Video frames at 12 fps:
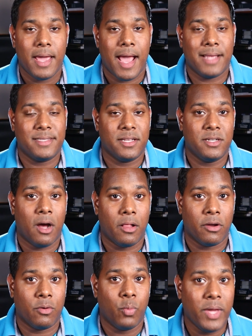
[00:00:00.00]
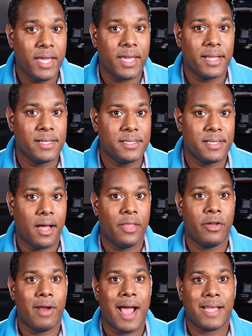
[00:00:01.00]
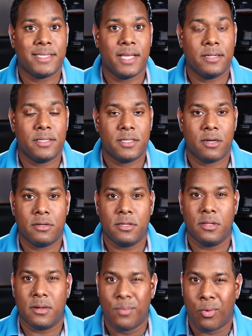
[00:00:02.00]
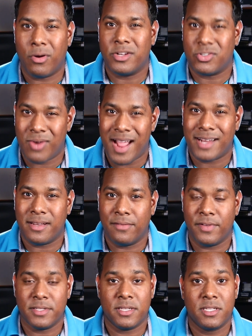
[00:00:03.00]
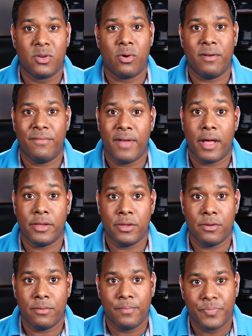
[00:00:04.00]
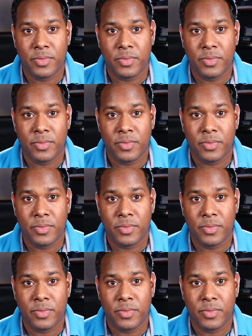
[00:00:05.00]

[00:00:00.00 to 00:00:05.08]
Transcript: As the dollar weakens, other assets start to look more attractive as a store of value.